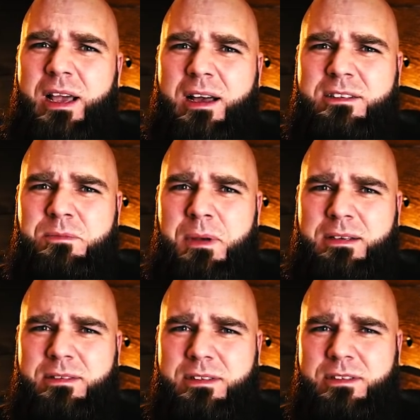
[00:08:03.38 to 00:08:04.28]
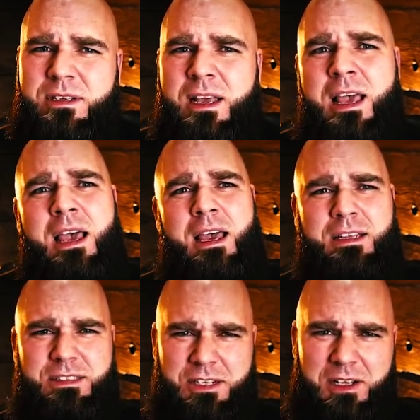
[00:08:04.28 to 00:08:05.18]
God's message.
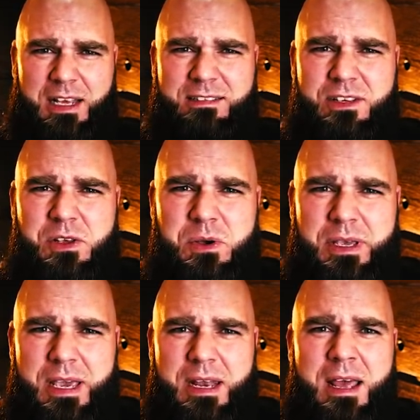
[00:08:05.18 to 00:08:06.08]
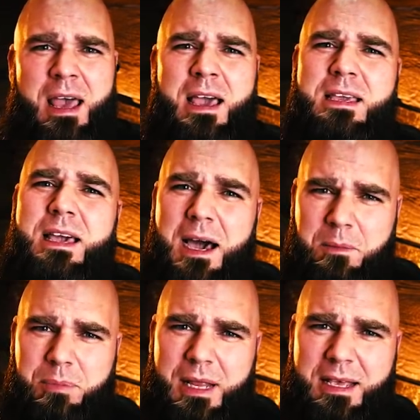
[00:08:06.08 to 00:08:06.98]
Until I see you again,
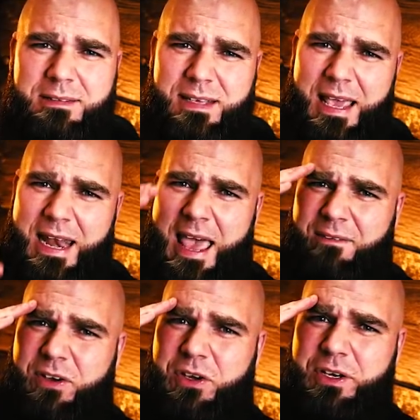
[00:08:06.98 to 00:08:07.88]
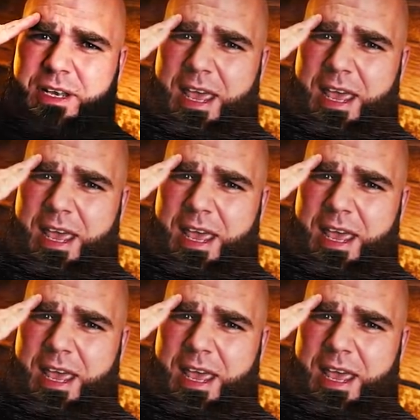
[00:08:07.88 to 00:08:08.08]
God bless and have a good